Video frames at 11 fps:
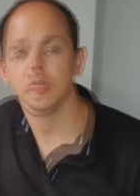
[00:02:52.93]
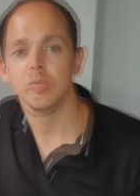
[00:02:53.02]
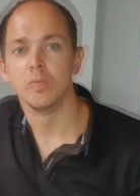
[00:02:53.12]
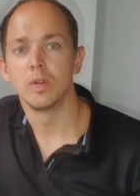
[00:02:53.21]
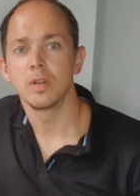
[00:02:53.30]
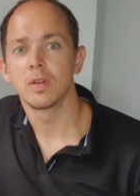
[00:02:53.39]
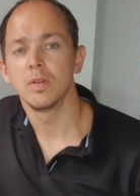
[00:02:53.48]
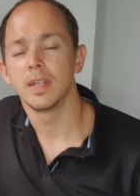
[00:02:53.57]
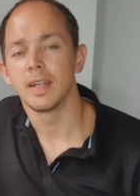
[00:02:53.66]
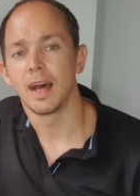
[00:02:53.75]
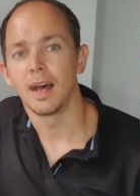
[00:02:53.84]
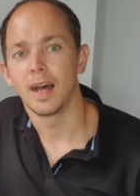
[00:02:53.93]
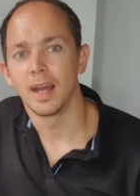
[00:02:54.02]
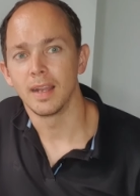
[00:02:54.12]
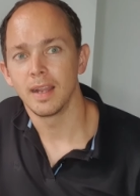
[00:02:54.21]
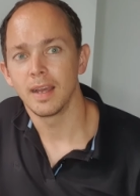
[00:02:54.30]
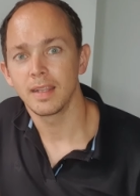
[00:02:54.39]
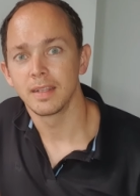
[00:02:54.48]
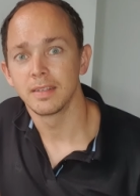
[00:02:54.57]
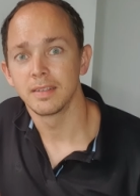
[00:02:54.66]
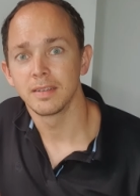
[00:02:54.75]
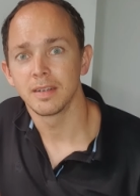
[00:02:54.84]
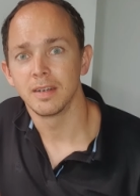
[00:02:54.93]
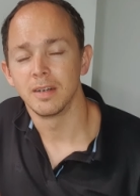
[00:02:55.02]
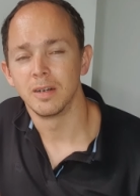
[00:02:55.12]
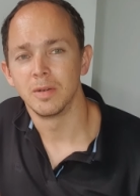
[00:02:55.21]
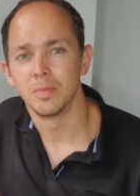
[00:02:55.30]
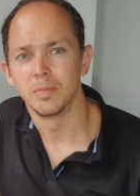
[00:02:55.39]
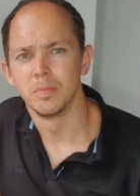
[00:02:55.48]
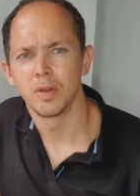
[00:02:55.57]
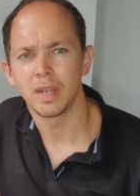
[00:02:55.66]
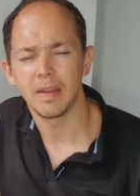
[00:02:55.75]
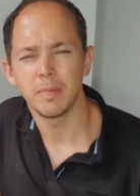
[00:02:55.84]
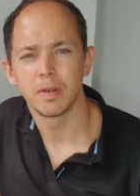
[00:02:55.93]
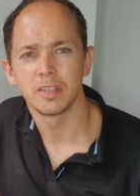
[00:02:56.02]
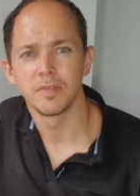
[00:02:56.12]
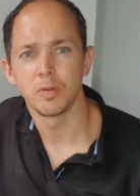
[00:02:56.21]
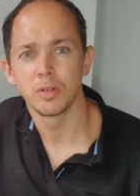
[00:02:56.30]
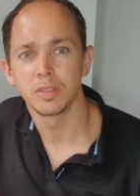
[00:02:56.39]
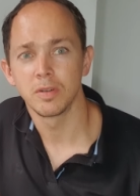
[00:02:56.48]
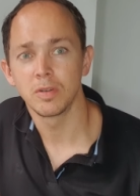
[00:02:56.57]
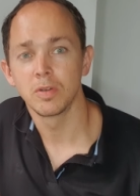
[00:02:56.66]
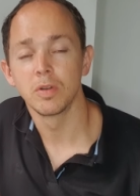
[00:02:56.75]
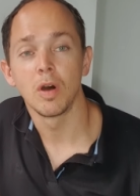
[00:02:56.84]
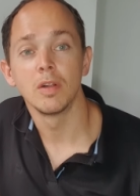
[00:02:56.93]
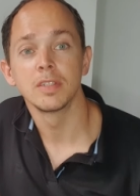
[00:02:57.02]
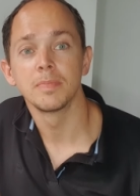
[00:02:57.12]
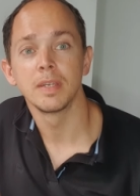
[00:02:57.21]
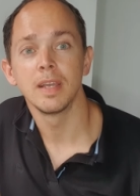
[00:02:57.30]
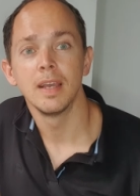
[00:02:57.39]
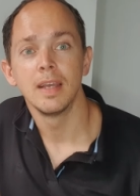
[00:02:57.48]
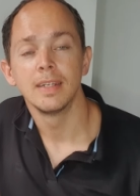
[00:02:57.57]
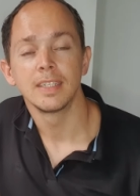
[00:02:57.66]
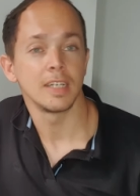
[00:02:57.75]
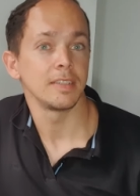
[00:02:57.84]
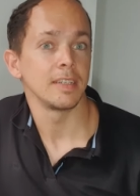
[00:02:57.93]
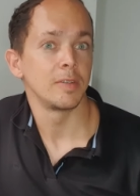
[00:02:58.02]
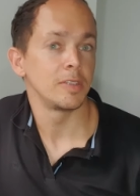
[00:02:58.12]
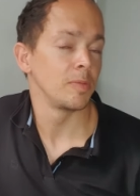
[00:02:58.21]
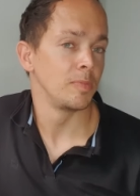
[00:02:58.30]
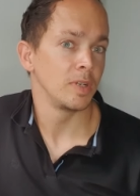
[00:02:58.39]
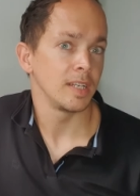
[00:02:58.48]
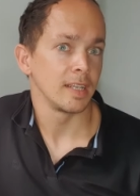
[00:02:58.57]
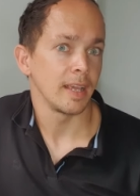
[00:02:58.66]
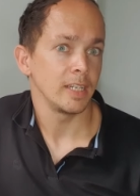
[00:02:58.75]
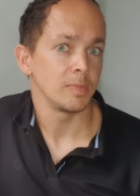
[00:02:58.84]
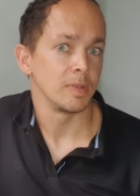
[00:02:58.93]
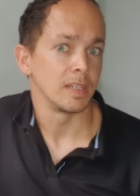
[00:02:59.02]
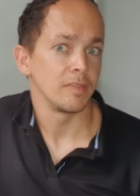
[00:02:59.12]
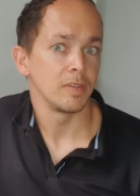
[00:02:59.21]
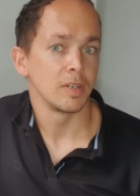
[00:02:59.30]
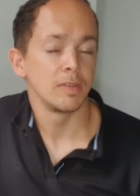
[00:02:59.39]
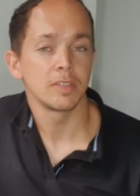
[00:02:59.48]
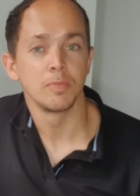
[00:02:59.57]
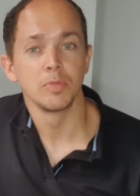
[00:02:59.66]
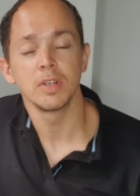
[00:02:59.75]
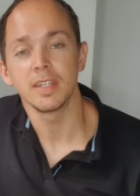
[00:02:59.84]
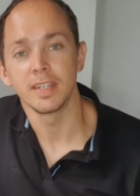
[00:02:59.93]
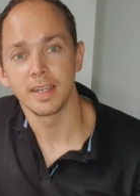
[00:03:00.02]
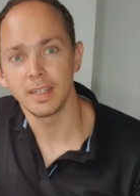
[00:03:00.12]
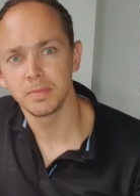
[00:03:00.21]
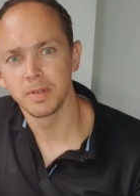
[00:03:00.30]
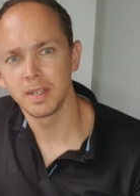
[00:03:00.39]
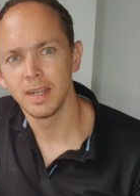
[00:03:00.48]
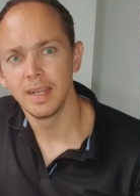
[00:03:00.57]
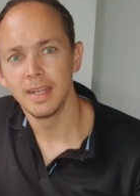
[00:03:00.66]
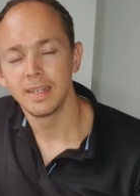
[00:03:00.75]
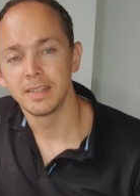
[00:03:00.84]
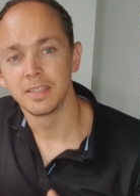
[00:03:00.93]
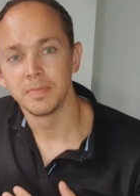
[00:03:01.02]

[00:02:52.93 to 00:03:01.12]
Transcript: One goal that I like that not everybody's focusing on could also be just increase community engagement. If you increase community engagement, this